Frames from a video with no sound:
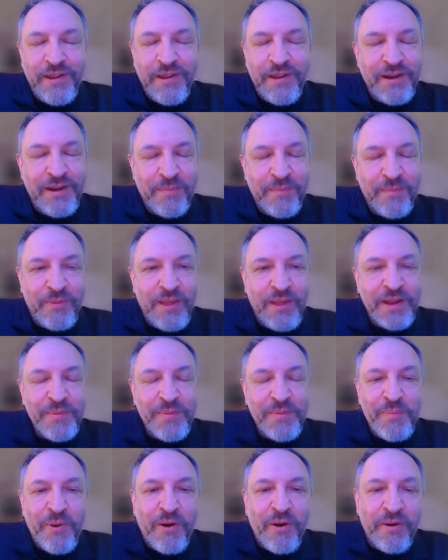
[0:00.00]
Greg, and I'm glad
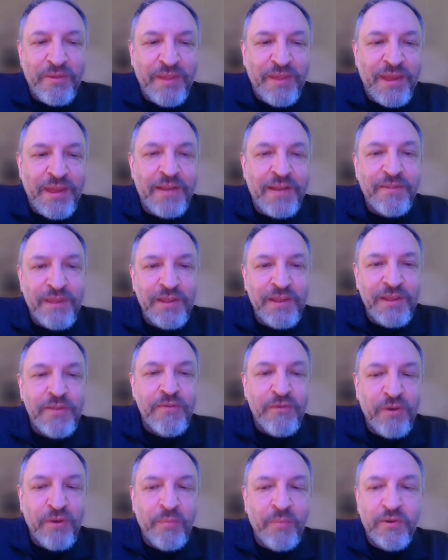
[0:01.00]
to be part of that. And
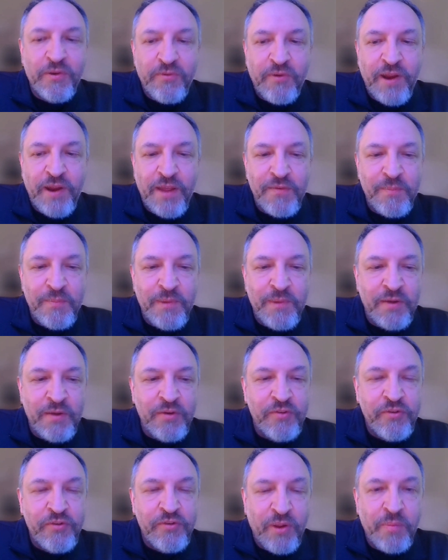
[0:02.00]
thank you so much for having me
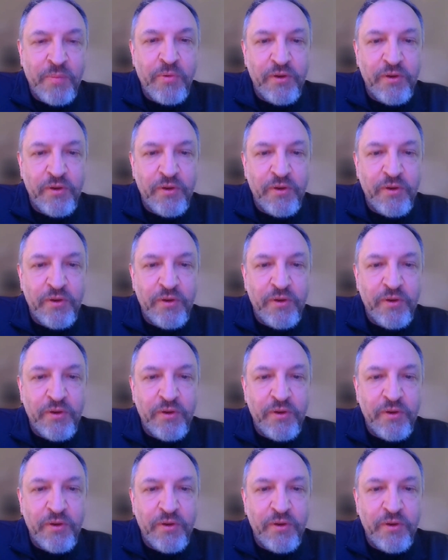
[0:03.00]
on your show.